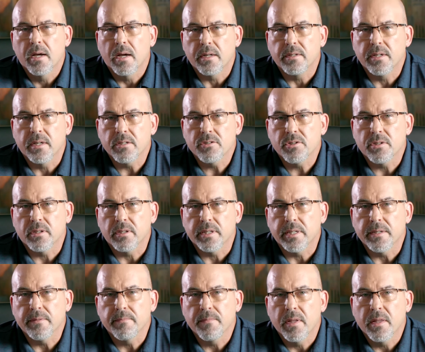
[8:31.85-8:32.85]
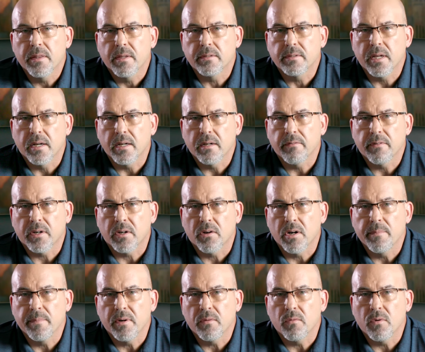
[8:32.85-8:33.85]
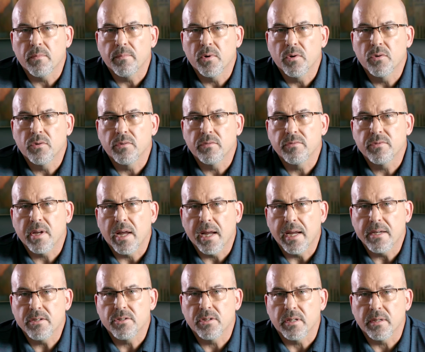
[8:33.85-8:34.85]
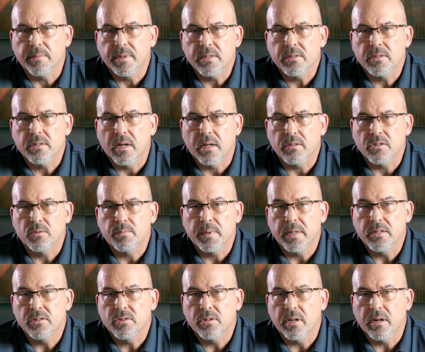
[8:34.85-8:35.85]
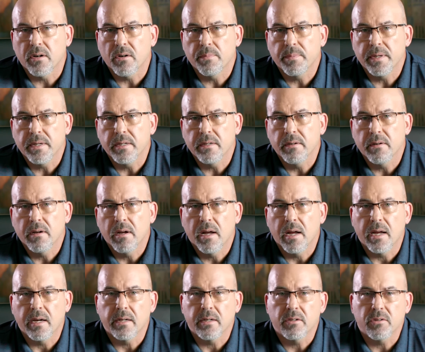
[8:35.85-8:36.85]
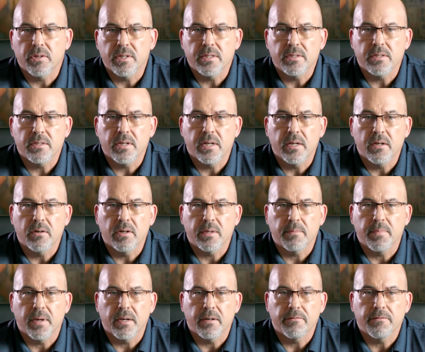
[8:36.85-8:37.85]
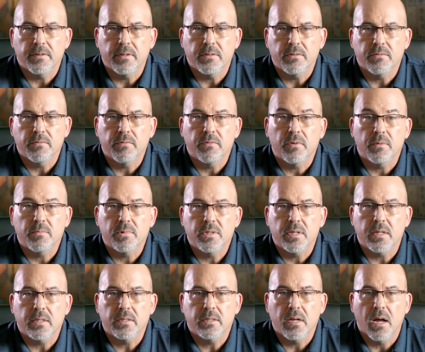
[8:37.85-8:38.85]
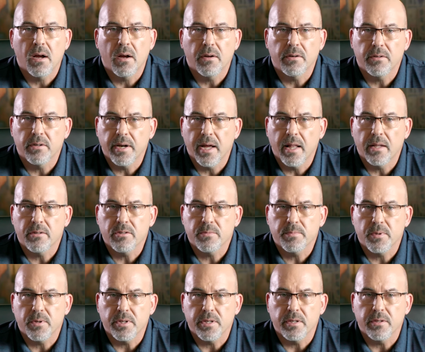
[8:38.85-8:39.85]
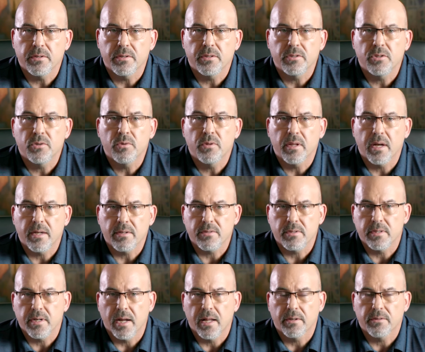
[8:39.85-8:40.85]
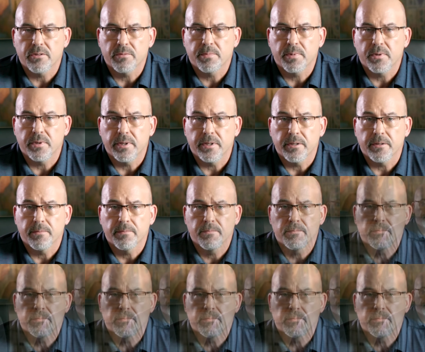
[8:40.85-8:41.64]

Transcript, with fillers: Additionally, the tentative agreement removes age limits on speech therapy and increases hearing benefits from $600 per year to $2,000 per year.